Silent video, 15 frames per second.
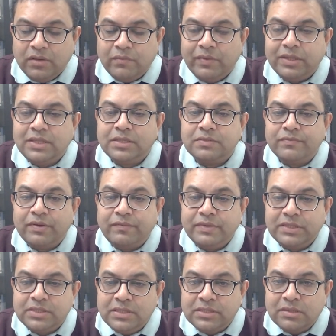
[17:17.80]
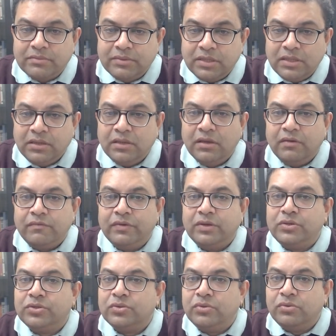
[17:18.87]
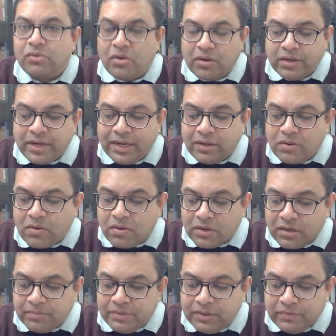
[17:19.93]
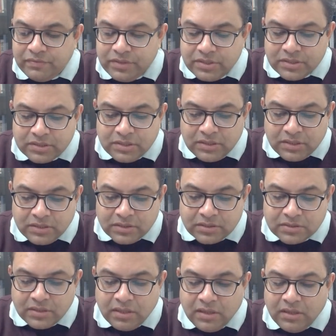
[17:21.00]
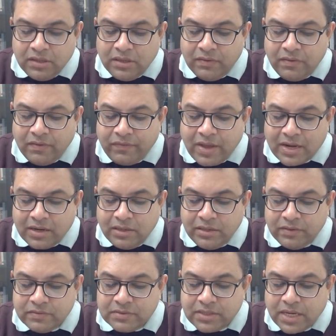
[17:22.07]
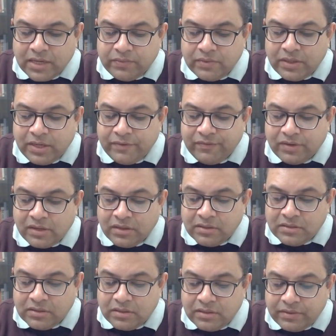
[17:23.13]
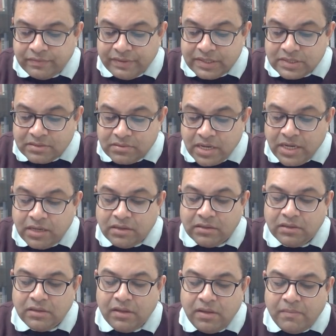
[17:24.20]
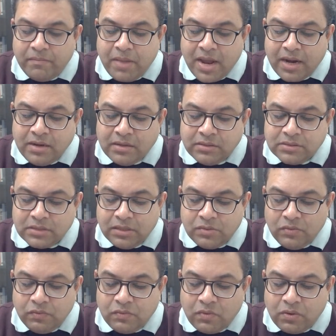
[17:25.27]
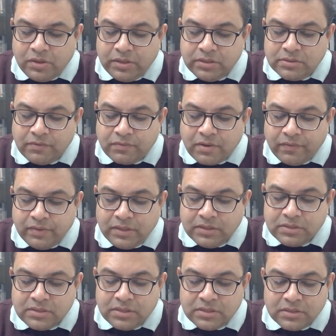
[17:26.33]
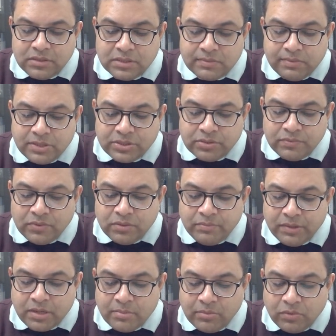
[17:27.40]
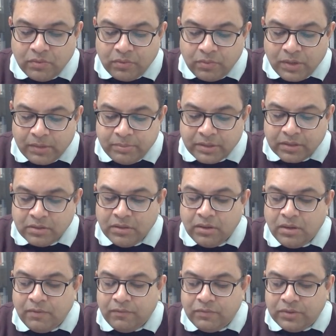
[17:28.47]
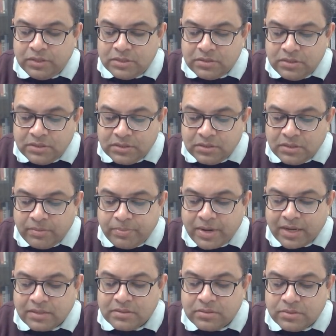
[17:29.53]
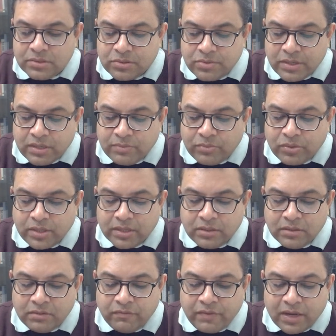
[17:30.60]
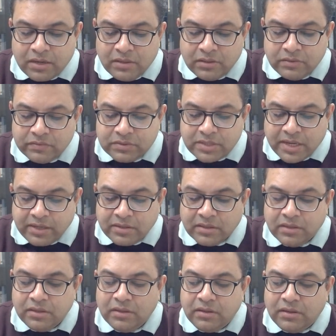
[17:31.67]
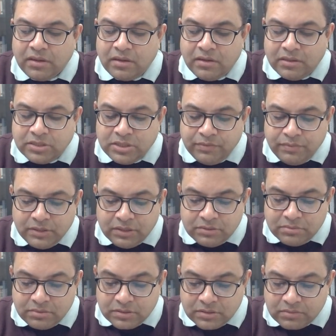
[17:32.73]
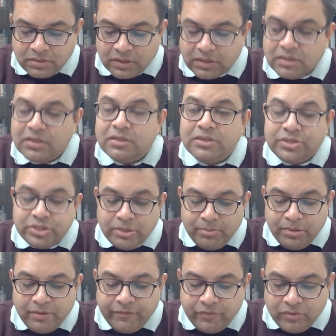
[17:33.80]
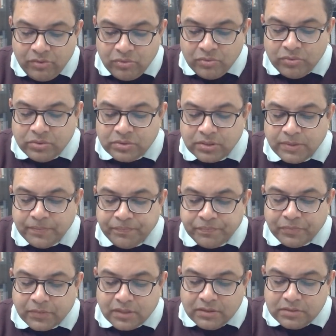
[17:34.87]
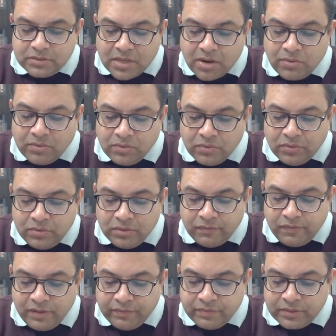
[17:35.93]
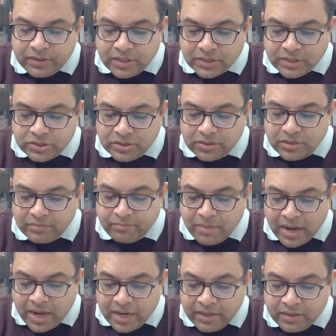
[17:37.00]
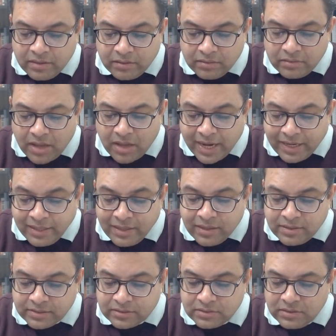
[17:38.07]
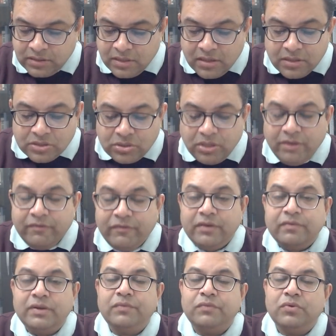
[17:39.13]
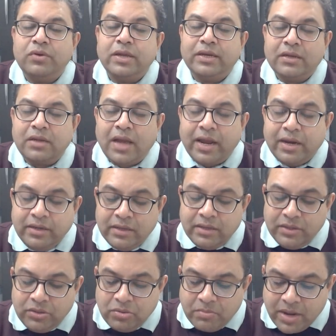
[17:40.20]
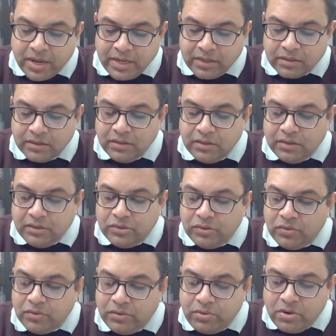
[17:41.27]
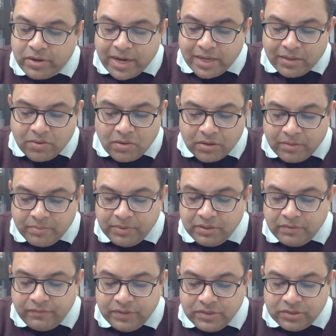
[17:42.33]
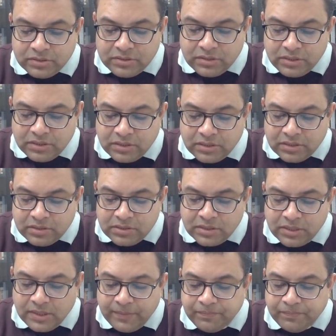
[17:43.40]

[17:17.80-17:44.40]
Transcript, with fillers: When this when we see something, we should not get caught up in the features and details. If the faculty of sight were left unrestrained bad, unskillful qualities of covetousness and displeasure would become overwhelming. For this reason, they practice restraint, protecting the faculty of sight and achieving its restraint. Similar for nose, sound, odor, flavor, touch, and the ideas. So, if even if you get an idea in your mind, you don't get caught up in the features and details.